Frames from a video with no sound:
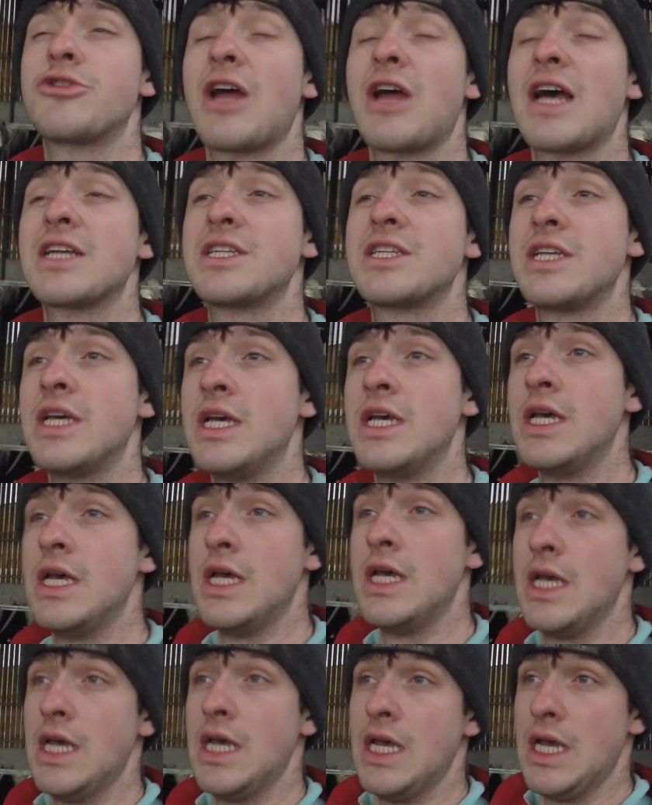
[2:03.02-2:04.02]
grass
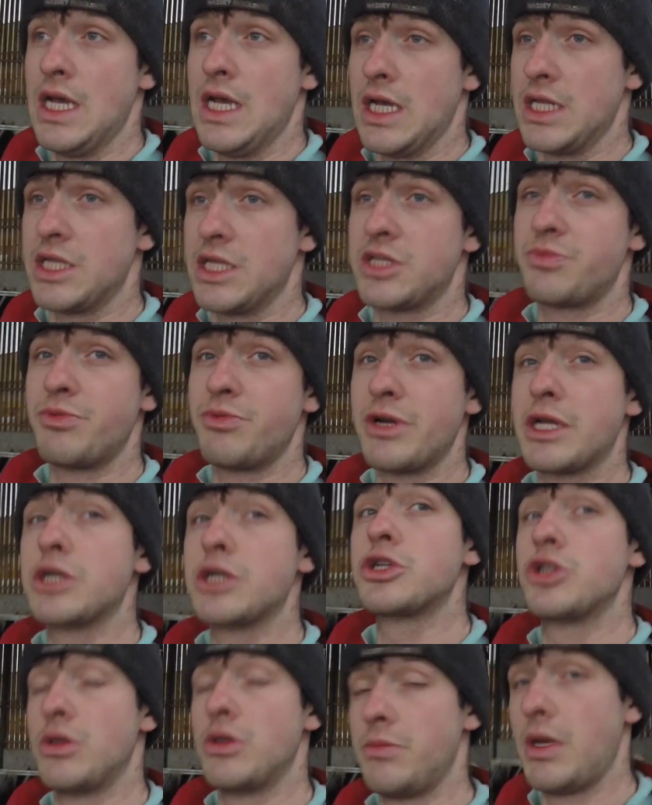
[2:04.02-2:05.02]
in the
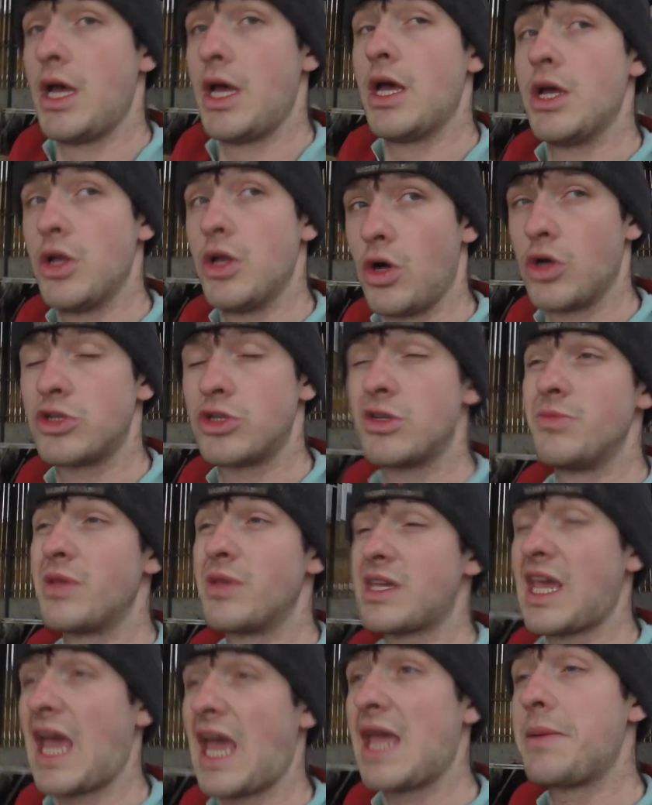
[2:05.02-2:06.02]
spring, summer, autumn.
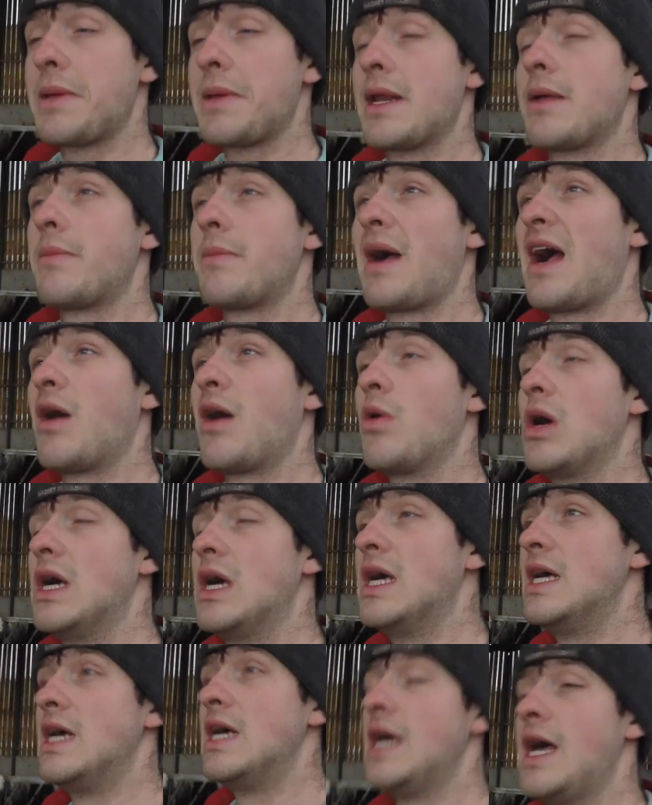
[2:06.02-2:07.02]
They came in about
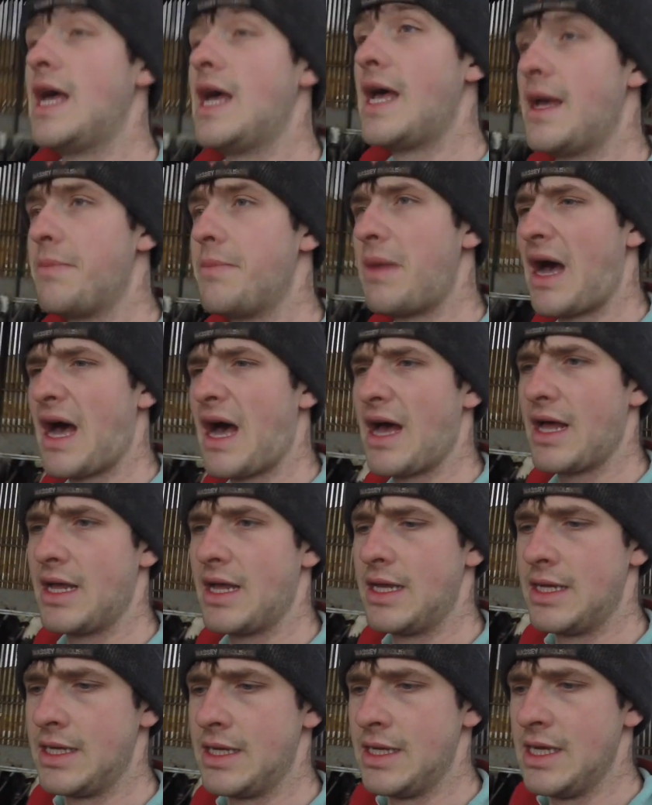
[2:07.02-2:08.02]

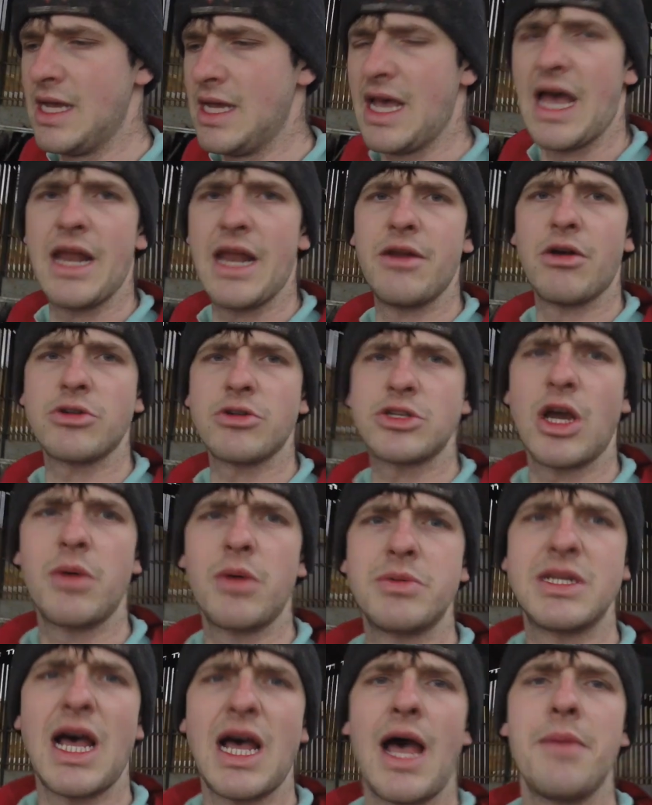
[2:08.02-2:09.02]
end of
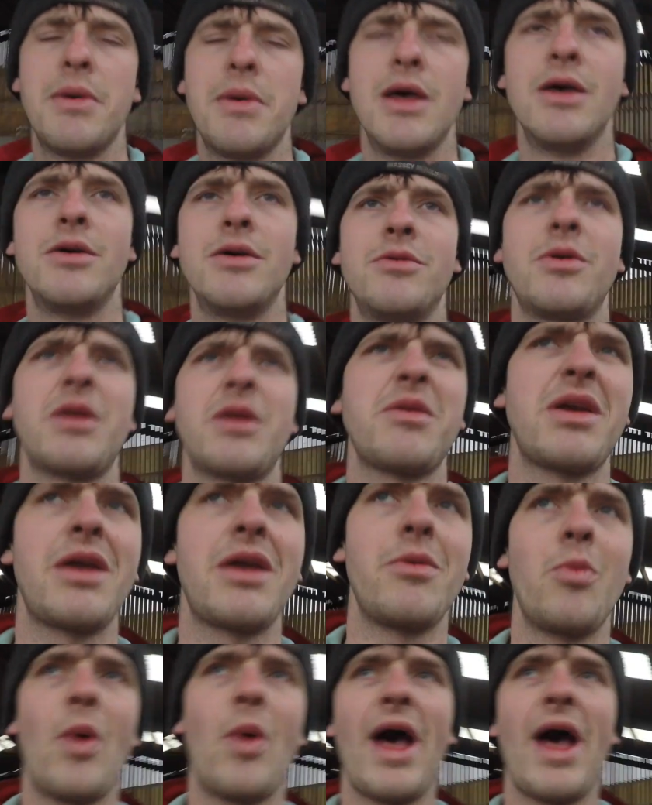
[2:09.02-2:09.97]
October time when it was getting